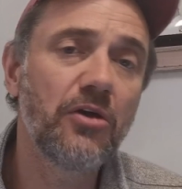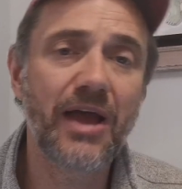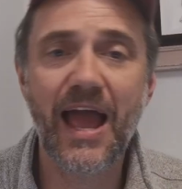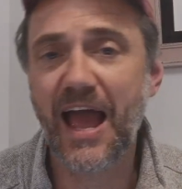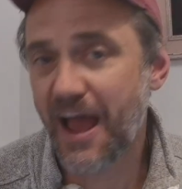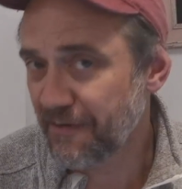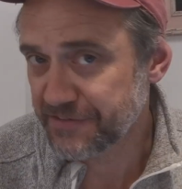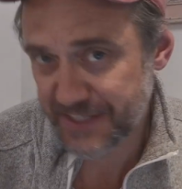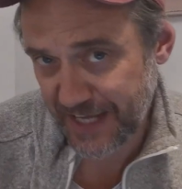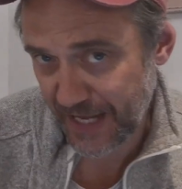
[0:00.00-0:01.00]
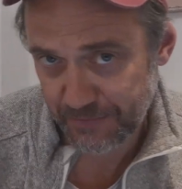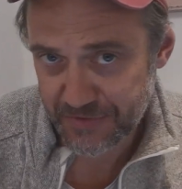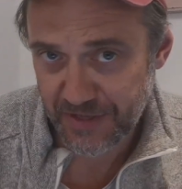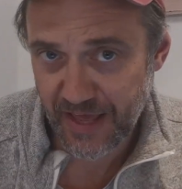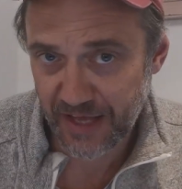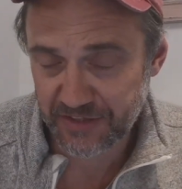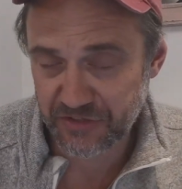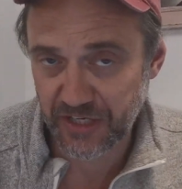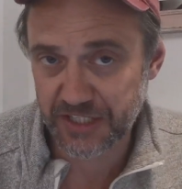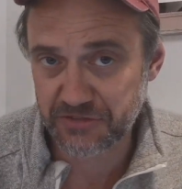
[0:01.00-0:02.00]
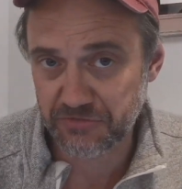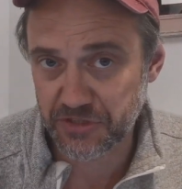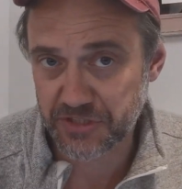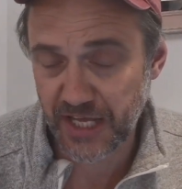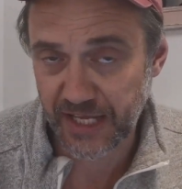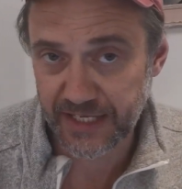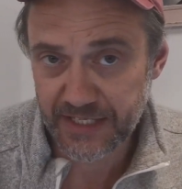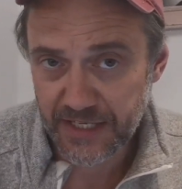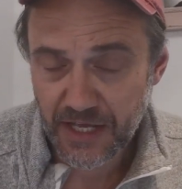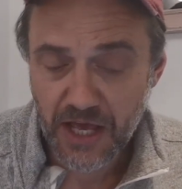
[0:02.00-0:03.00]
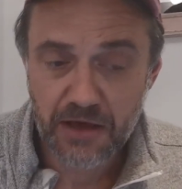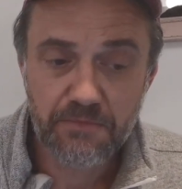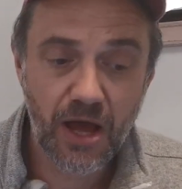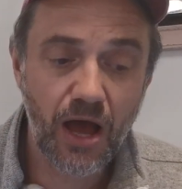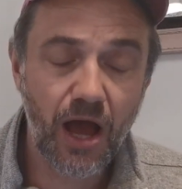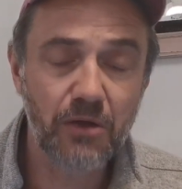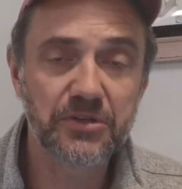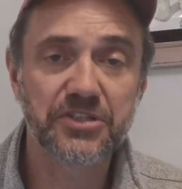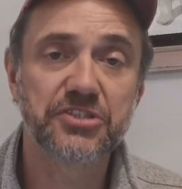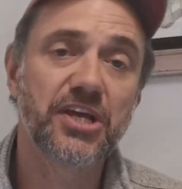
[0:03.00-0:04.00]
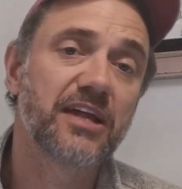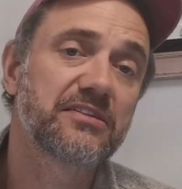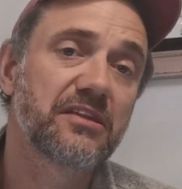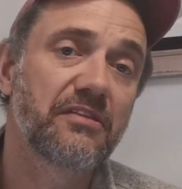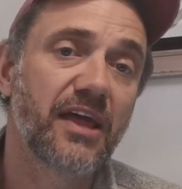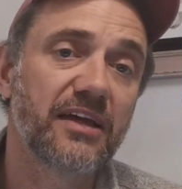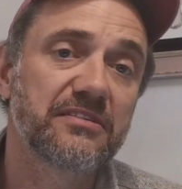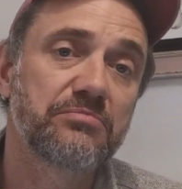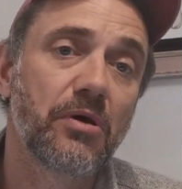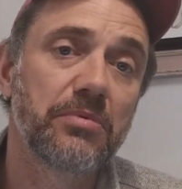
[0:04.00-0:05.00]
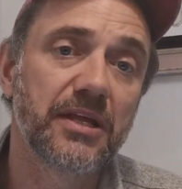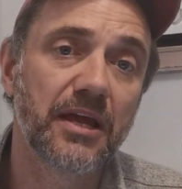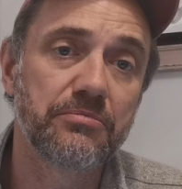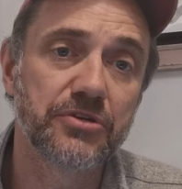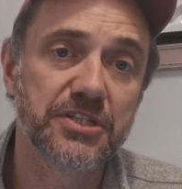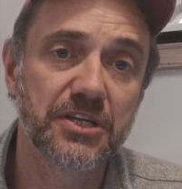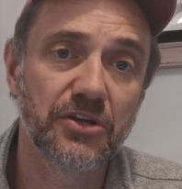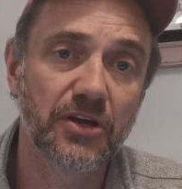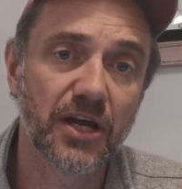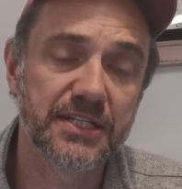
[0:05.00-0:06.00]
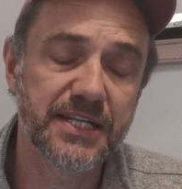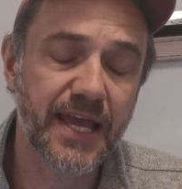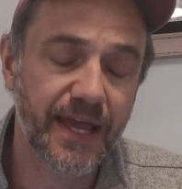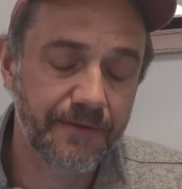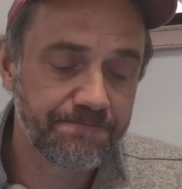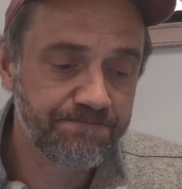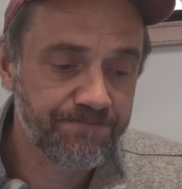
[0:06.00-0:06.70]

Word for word: don't have to keep to that strict routine, but I would suggest that that's probably a pretty good idea.